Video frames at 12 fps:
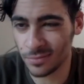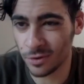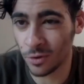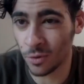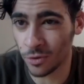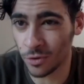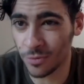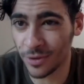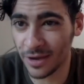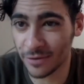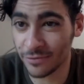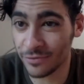quarter
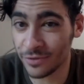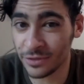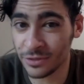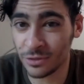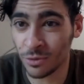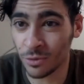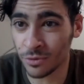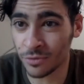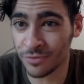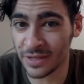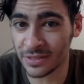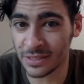biographies, quarter
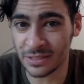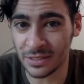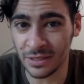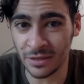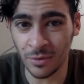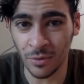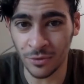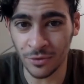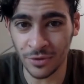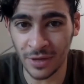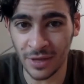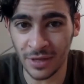fantasy,
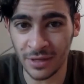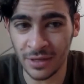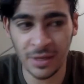quarter like